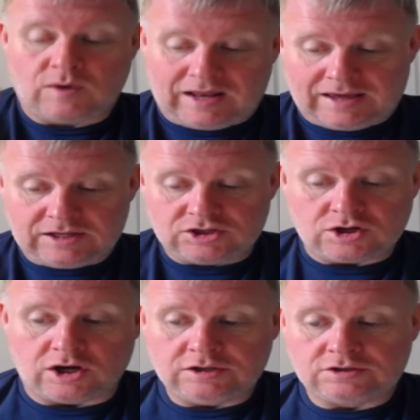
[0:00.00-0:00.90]
like these
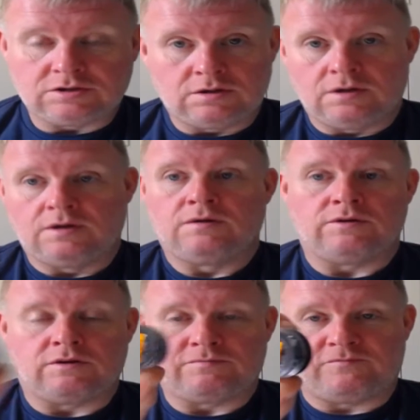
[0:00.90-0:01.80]
coils. They're
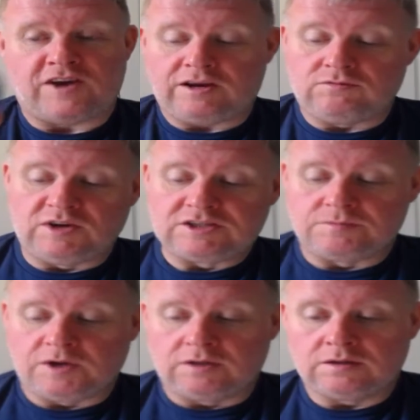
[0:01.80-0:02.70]
fairly
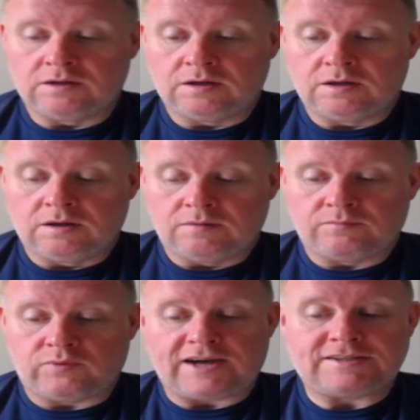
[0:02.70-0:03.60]
reasonable
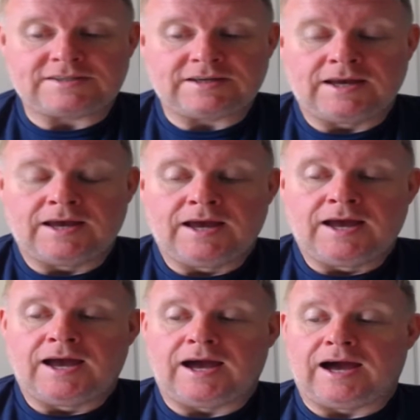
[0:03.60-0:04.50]
priced.
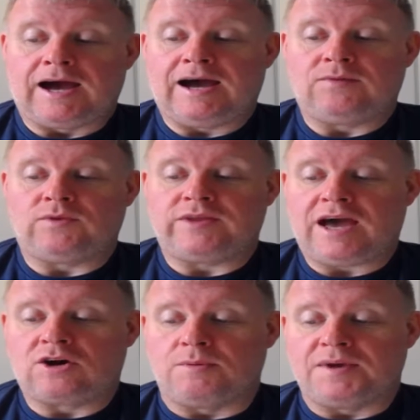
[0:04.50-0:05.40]
They
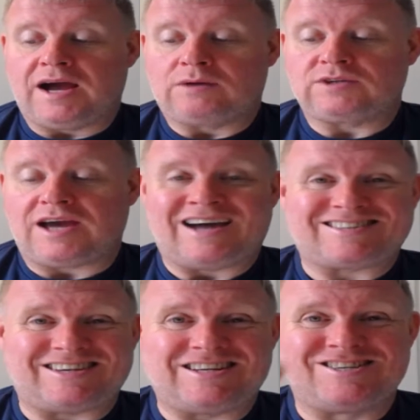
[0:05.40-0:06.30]
are coming out at
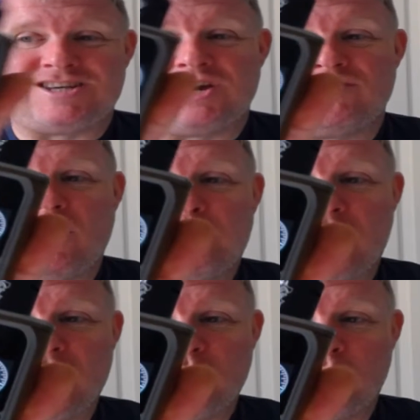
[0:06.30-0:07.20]

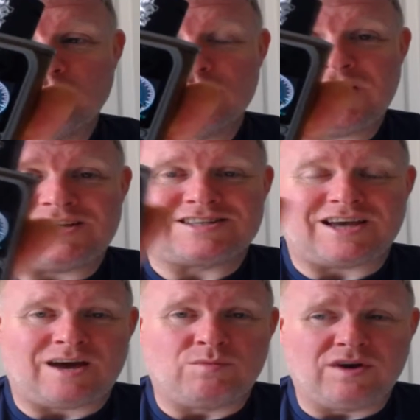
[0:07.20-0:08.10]
0.16.
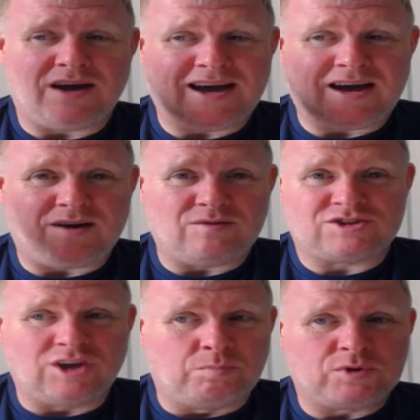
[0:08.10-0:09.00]
And we are
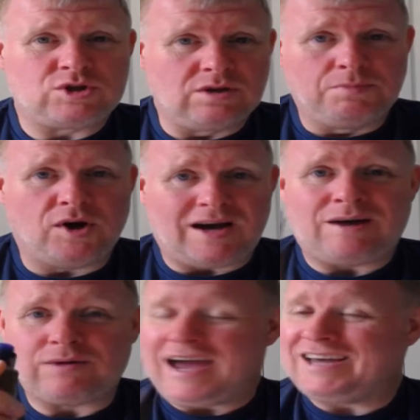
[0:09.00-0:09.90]
still pushing the boat
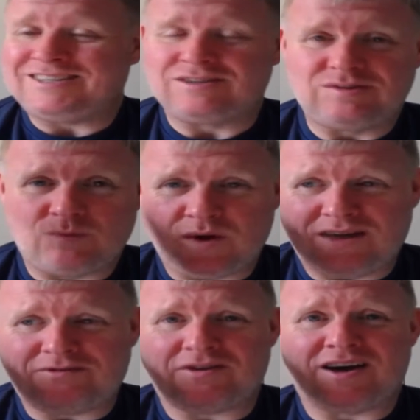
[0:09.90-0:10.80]
out, guys,
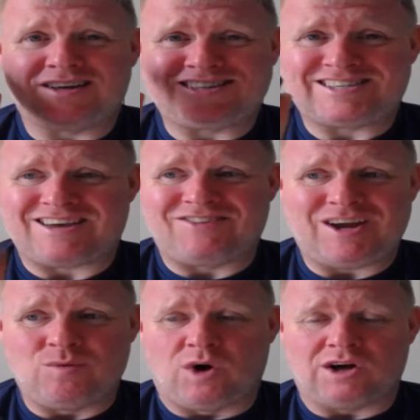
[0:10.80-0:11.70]
with
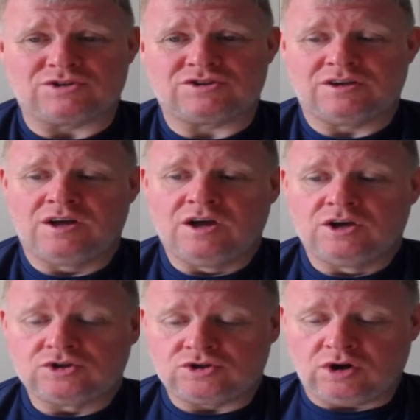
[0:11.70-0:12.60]
70 watts.
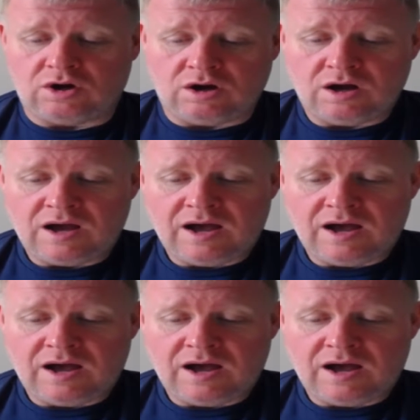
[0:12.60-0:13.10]
So,